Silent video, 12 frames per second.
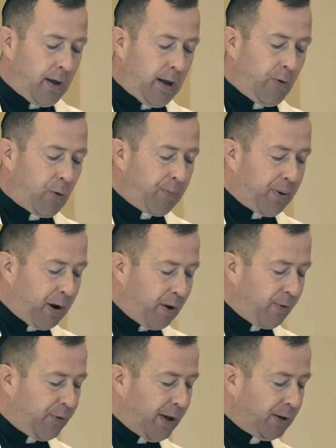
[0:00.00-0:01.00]
he
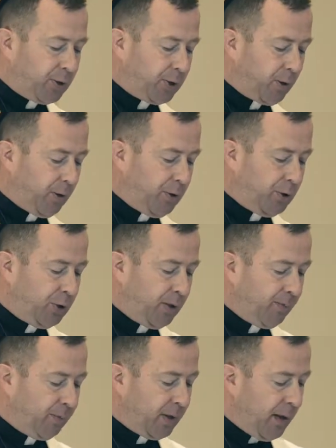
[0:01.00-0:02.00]
repaired that church.
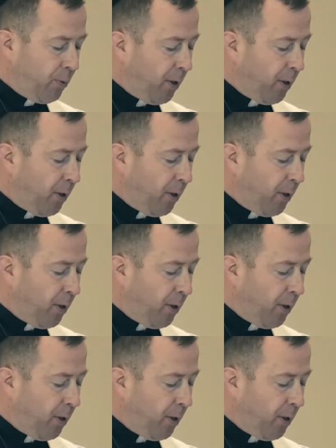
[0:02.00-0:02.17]
He